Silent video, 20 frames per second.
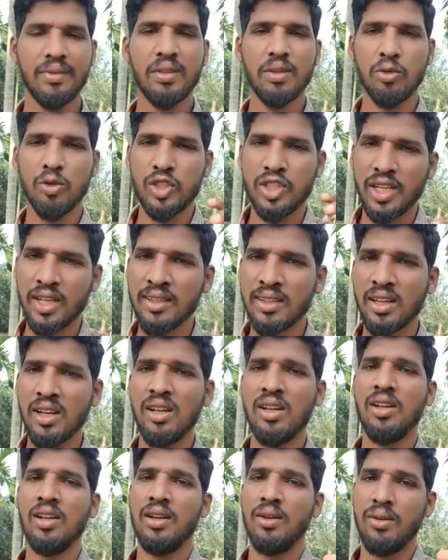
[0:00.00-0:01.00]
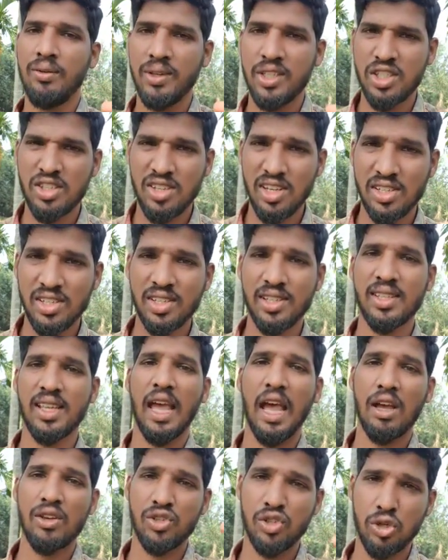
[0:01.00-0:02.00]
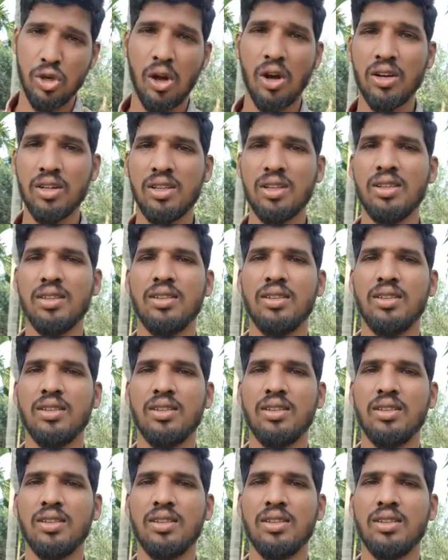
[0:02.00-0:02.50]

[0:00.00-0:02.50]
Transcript: Which are the vegetation they have short